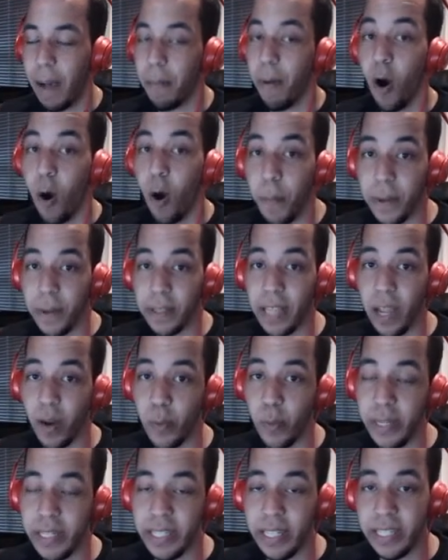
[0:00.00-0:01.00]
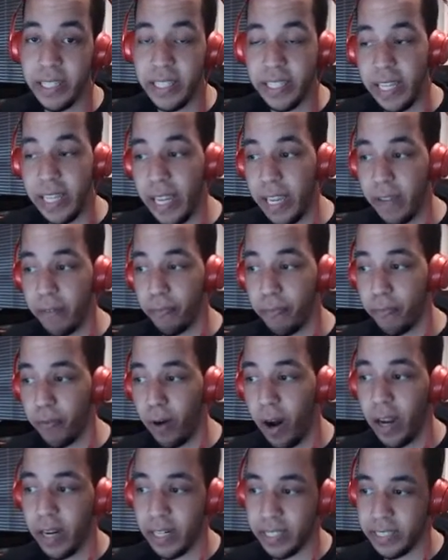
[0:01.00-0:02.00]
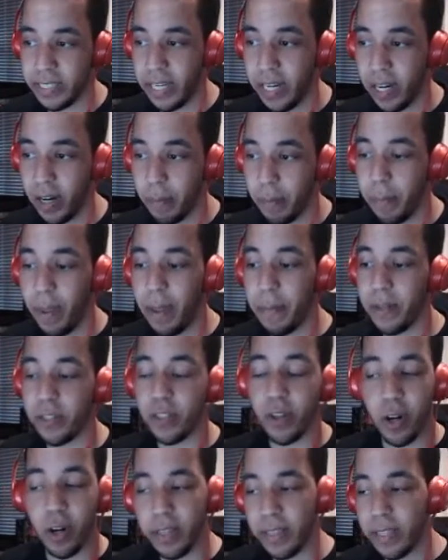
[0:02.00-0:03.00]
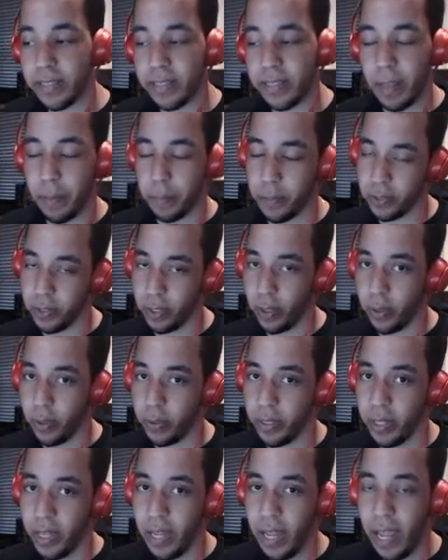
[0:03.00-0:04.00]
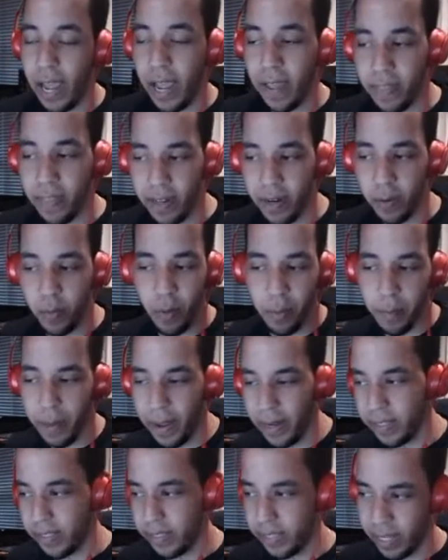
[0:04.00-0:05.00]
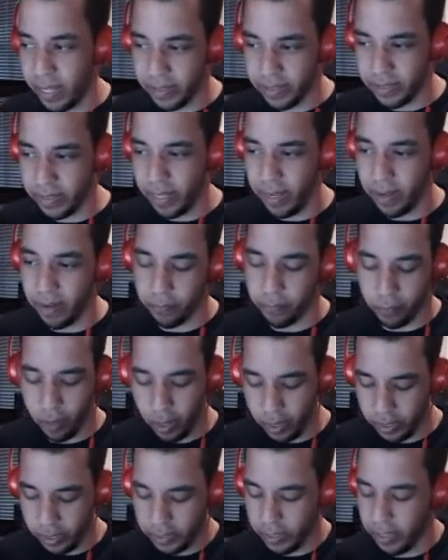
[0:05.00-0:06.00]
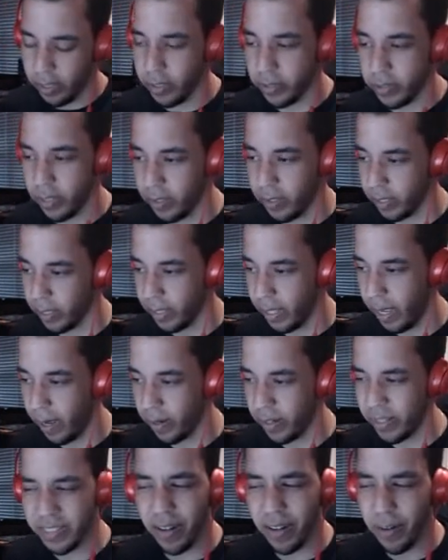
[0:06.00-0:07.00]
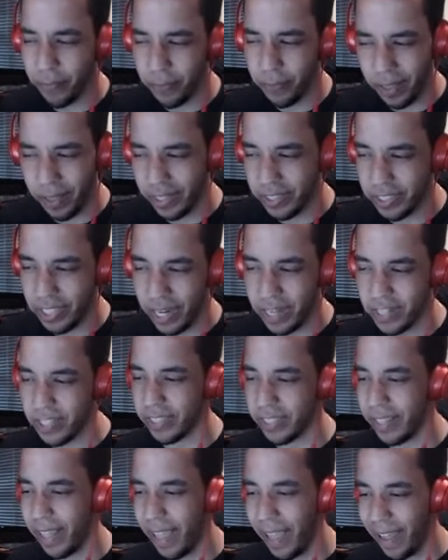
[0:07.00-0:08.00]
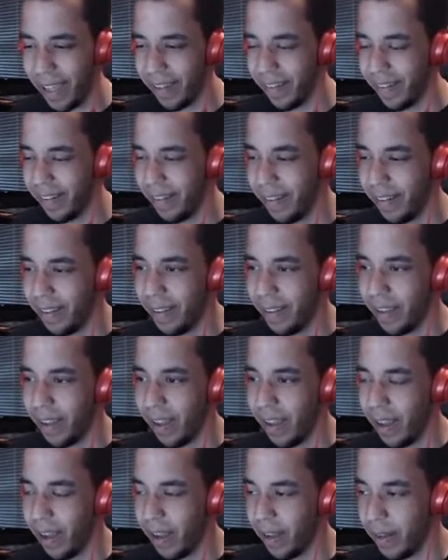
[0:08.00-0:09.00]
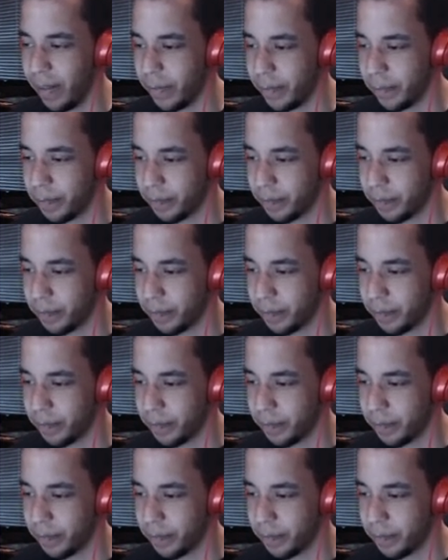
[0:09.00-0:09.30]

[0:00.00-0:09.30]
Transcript: I'm hoping that we can get Frogadier maybe during this episode and then it will make sense that Frogadier is on the layout. Because I don't feel like changing that. Um,